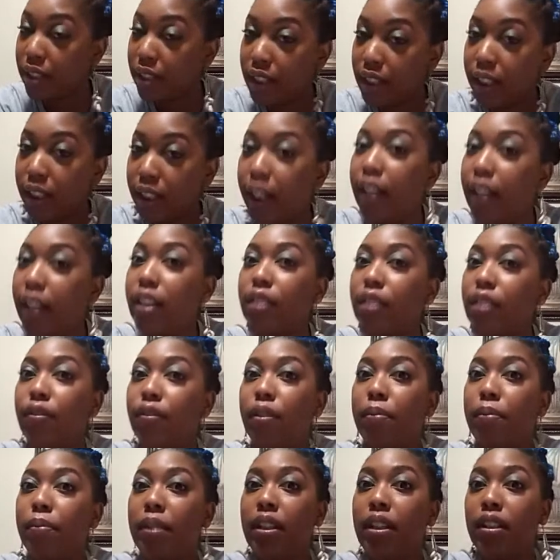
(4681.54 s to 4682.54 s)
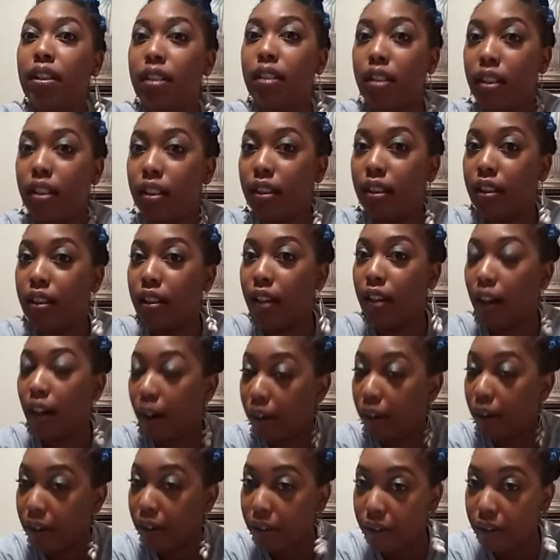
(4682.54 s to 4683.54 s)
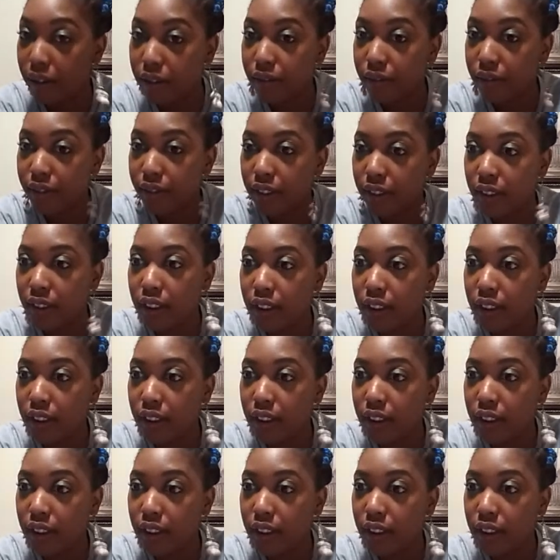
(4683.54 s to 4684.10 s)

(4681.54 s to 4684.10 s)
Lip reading: a challenge for me to hurdle over.